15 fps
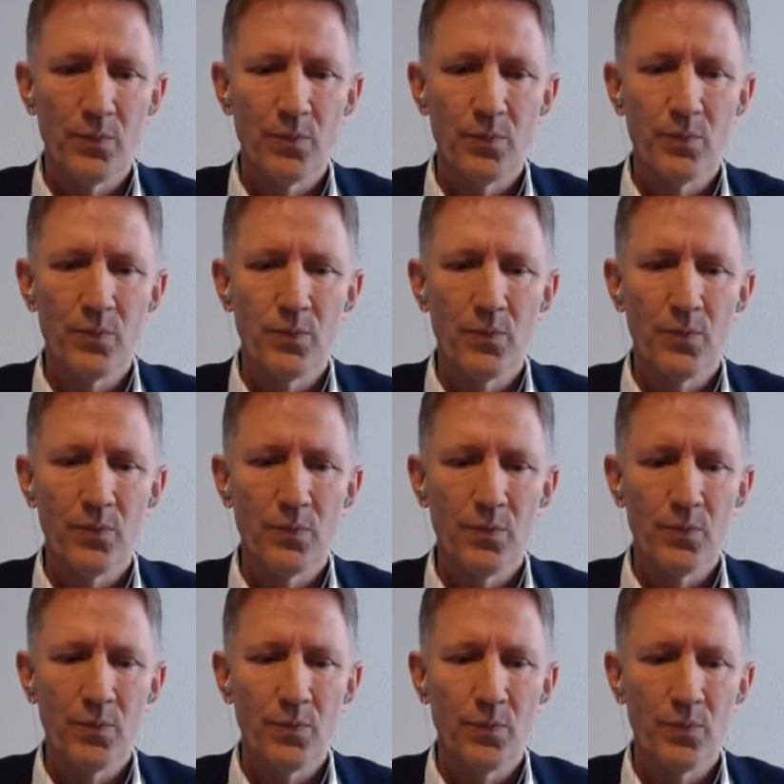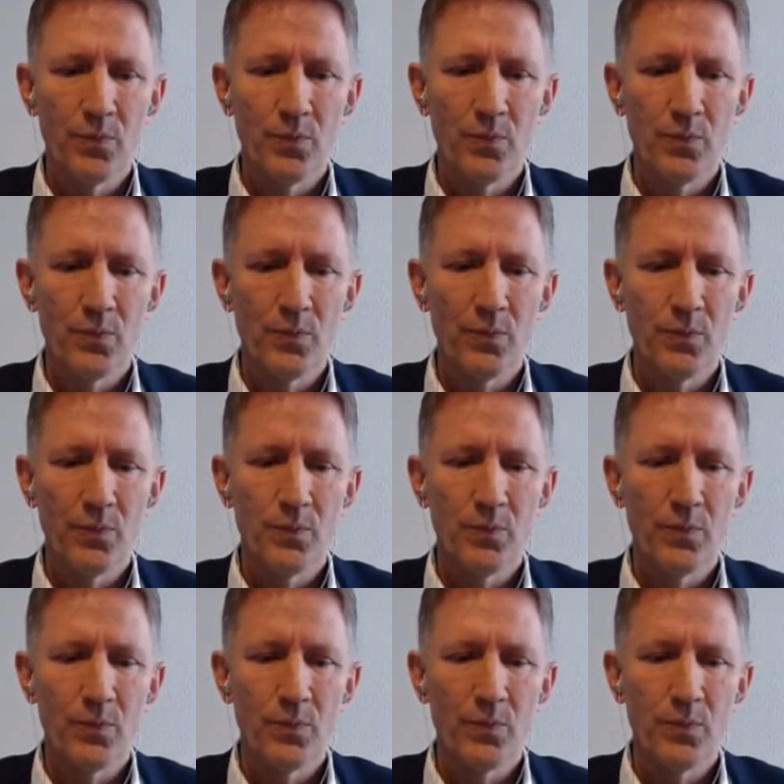
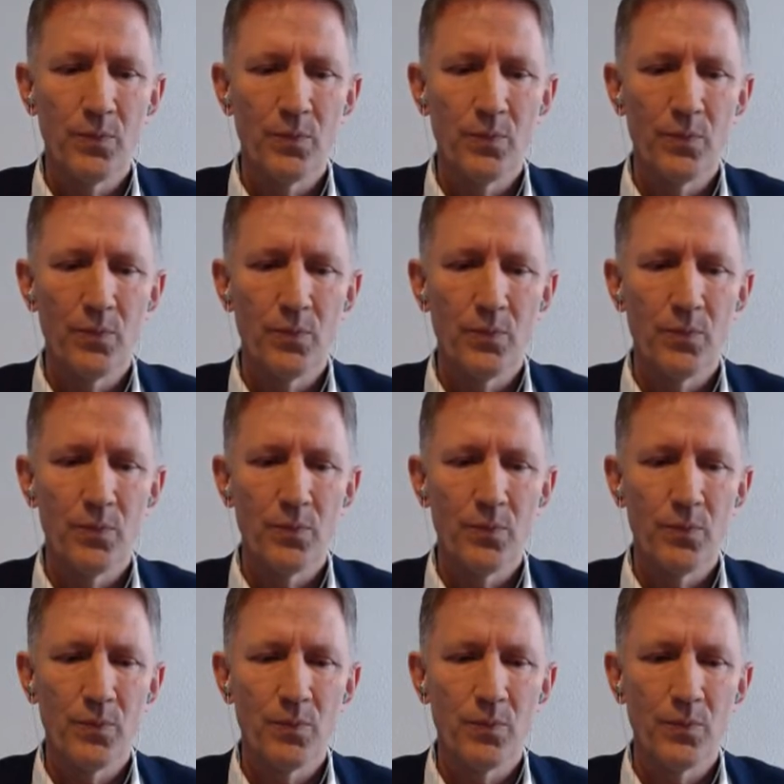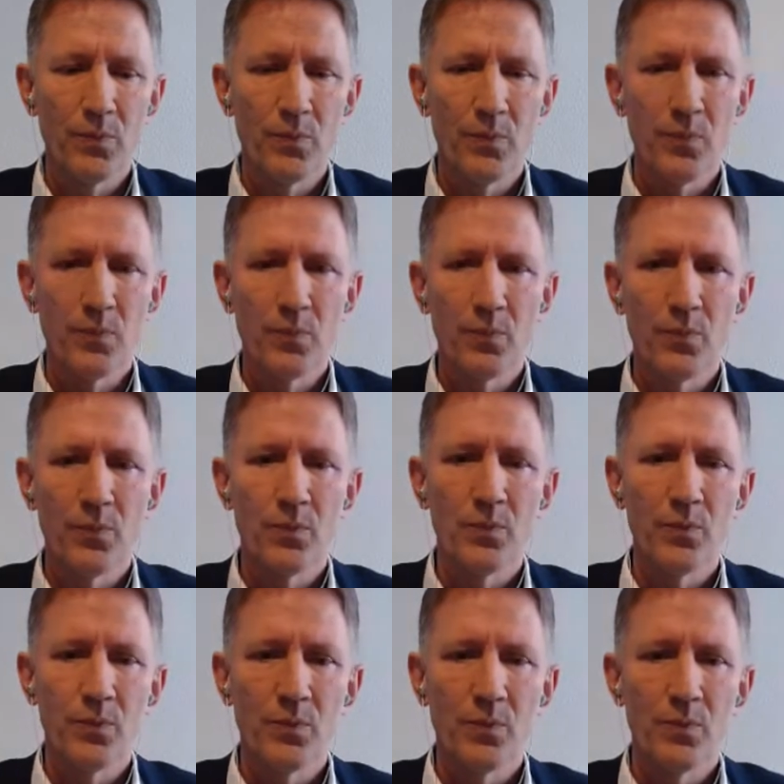
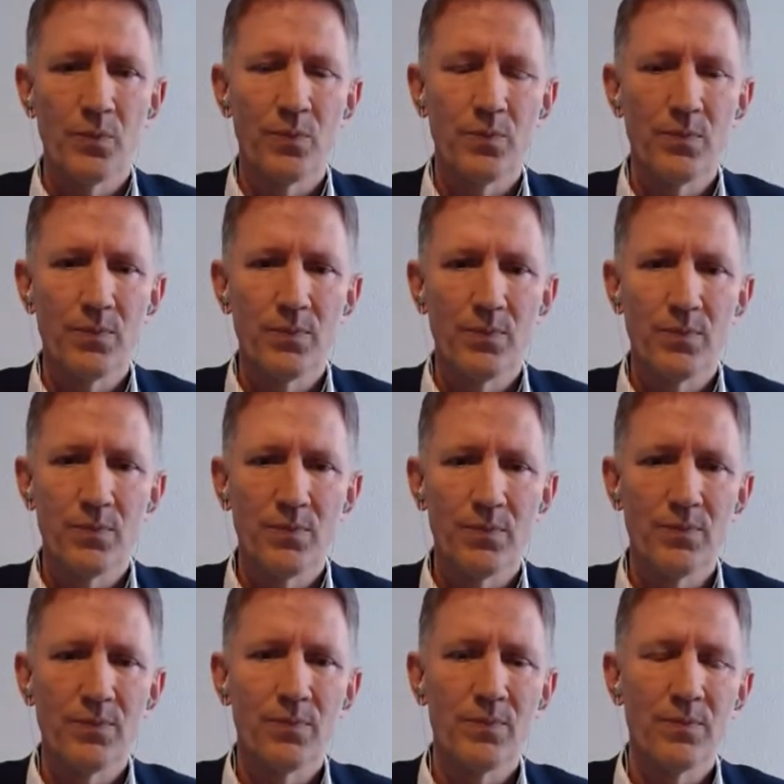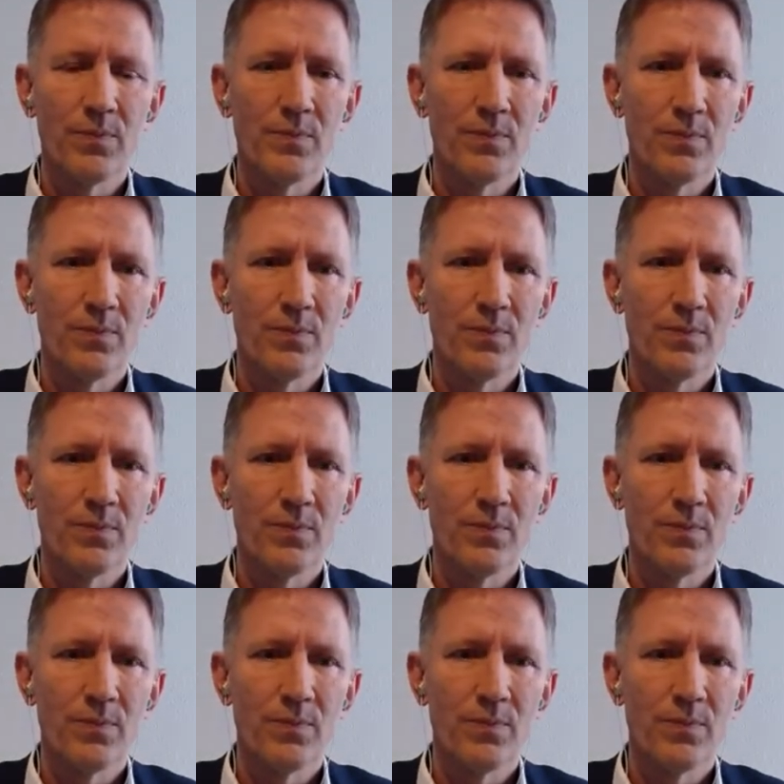No words are spoken by the person on screen.